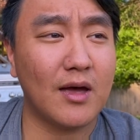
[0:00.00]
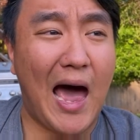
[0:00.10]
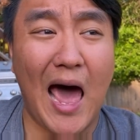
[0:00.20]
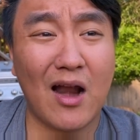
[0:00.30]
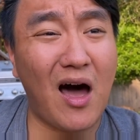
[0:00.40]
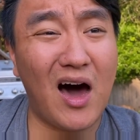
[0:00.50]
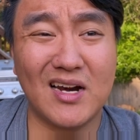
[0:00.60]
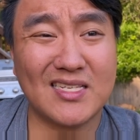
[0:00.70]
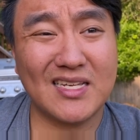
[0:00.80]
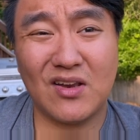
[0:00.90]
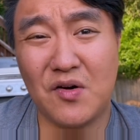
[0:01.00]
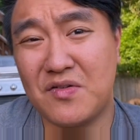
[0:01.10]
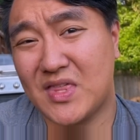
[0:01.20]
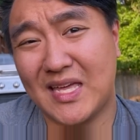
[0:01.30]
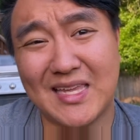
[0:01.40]
I honestly don't
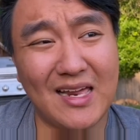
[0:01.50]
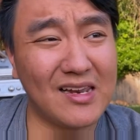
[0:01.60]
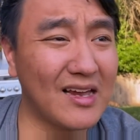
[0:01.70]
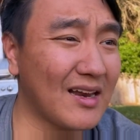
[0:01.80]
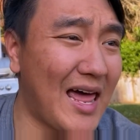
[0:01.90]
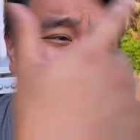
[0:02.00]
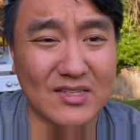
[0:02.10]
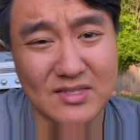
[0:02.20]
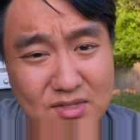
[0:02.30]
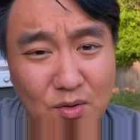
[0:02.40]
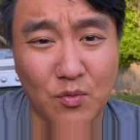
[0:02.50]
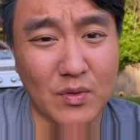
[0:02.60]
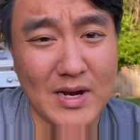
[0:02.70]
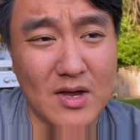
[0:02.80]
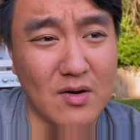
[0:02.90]
even think they look like the
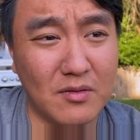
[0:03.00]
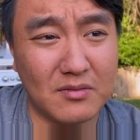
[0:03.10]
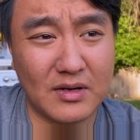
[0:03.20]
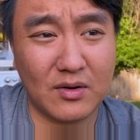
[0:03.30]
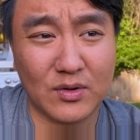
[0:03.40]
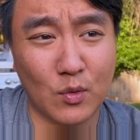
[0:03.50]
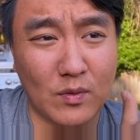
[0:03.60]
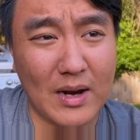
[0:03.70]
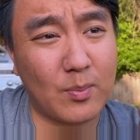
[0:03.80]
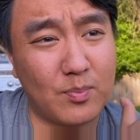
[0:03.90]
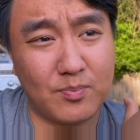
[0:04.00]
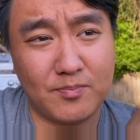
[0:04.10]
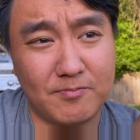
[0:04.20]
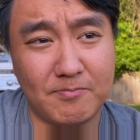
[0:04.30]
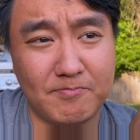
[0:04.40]
real, you know, direct
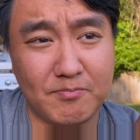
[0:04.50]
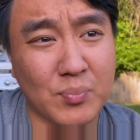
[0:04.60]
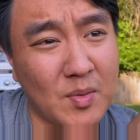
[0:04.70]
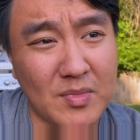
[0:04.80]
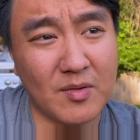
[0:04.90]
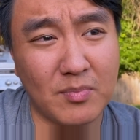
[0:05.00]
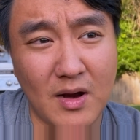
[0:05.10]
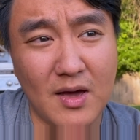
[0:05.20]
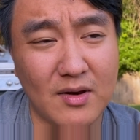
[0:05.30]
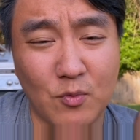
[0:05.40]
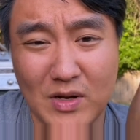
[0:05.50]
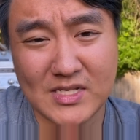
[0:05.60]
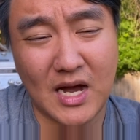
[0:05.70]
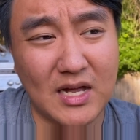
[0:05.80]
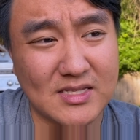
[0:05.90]
primitive blood in
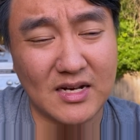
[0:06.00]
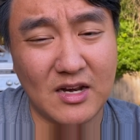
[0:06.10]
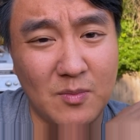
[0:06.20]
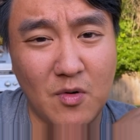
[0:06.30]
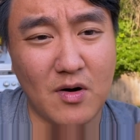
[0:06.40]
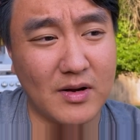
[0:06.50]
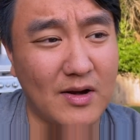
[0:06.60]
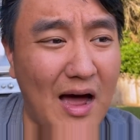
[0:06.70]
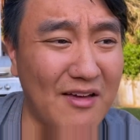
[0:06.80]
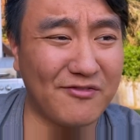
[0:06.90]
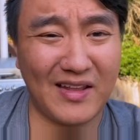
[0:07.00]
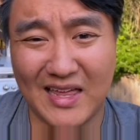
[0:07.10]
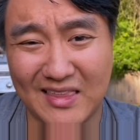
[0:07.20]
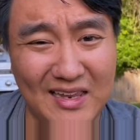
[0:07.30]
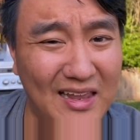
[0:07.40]
Wisconsin anymore. You know, I feel
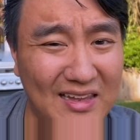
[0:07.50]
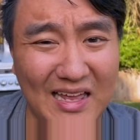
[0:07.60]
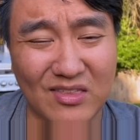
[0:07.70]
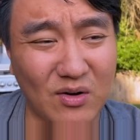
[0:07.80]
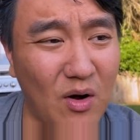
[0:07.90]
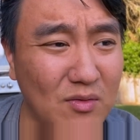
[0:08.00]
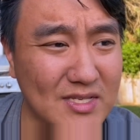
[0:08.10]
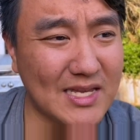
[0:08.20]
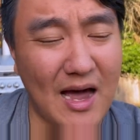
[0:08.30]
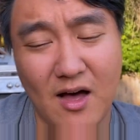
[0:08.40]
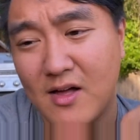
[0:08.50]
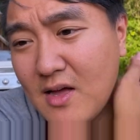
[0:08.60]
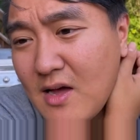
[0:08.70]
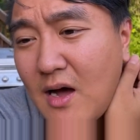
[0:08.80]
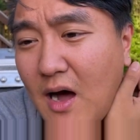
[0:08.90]
like they look like their own style.
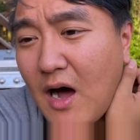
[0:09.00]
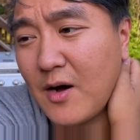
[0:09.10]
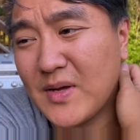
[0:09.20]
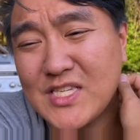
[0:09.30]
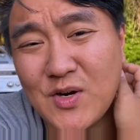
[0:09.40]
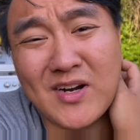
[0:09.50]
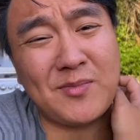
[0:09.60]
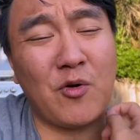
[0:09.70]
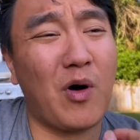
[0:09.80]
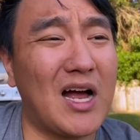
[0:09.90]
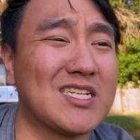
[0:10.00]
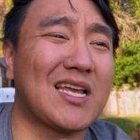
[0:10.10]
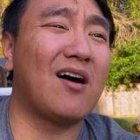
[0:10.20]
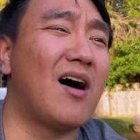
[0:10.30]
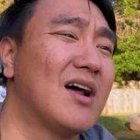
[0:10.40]
It's already been washed
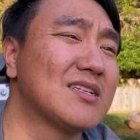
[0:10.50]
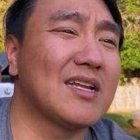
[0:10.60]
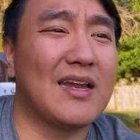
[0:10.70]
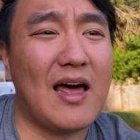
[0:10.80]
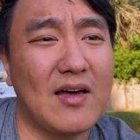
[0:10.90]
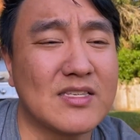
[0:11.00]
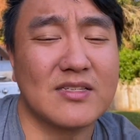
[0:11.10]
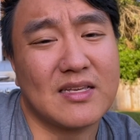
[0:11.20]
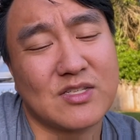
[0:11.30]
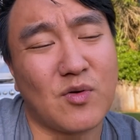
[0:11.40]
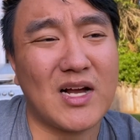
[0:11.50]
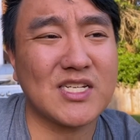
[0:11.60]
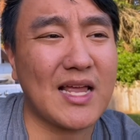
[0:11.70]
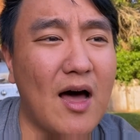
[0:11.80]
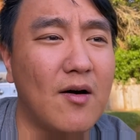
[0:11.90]
out, honestly, now it's
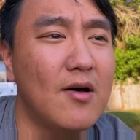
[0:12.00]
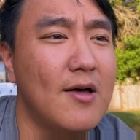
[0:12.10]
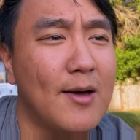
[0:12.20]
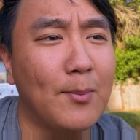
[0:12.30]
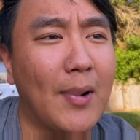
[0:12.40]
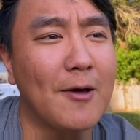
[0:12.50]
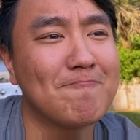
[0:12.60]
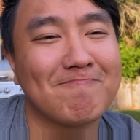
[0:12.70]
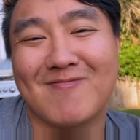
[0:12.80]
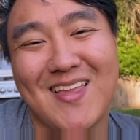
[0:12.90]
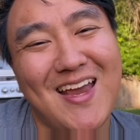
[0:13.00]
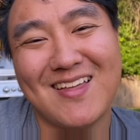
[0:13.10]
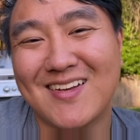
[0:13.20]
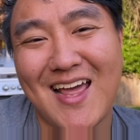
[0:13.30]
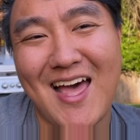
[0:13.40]
washed out. But other
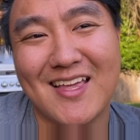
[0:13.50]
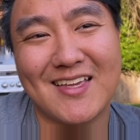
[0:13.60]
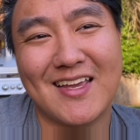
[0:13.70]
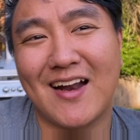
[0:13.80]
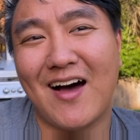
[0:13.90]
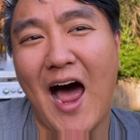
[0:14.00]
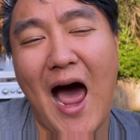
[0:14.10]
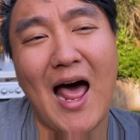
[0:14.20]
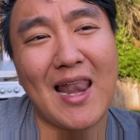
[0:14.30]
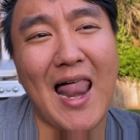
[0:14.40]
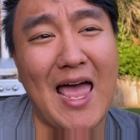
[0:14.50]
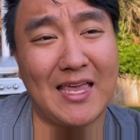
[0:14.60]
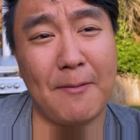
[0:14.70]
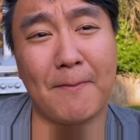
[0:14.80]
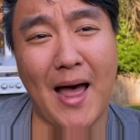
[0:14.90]
than that, you know, I
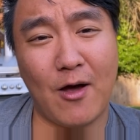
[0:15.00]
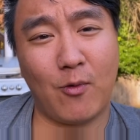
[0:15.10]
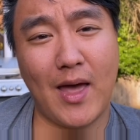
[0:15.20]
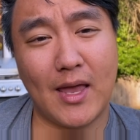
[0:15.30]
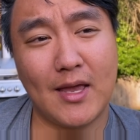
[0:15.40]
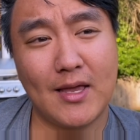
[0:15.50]
like it my way.